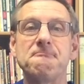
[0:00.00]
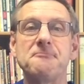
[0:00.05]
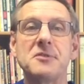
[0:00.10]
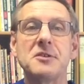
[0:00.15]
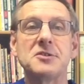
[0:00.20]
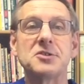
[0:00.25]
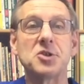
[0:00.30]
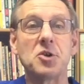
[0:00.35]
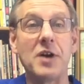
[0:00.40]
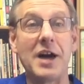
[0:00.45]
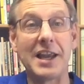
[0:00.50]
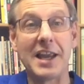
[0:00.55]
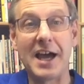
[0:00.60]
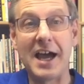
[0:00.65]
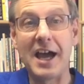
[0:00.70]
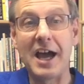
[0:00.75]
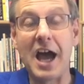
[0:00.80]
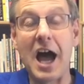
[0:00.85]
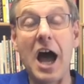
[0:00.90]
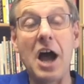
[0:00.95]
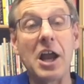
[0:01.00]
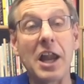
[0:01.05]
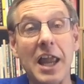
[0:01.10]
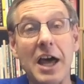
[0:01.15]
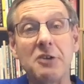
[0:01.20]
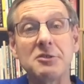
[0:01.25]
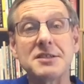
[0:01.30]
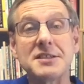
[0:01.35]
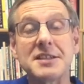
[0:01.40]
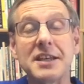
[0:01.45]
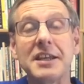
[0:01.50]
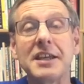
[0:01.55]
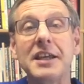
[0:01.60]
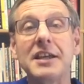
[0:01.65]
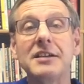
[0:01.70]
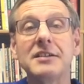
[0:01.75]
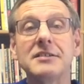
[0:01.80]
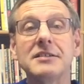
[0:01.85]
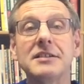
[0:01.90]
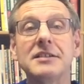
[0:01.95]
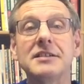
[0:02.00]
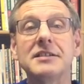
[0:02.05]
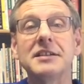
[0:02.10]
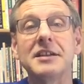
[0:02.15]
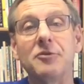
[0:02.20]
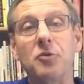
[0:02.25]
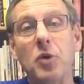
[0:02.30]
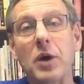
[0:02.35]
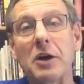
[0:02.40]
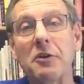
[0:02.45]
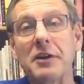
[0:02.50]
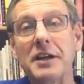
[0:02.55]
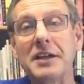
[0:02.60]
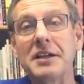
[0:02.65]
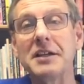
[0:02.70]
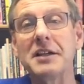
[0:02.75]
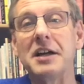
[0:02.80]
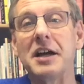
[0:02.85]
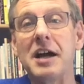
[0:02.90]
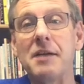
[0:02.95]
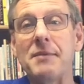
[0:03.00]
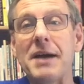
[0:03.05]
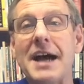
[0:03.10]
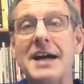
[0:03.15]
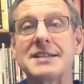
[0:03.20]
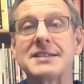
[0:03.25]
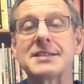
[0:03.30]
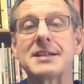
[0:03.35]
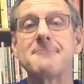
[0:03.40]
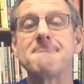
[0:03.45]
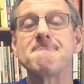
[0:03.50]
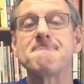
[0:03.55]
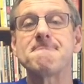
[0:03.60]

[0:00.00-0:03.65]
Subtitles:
So I allowed singing if wearing a mask.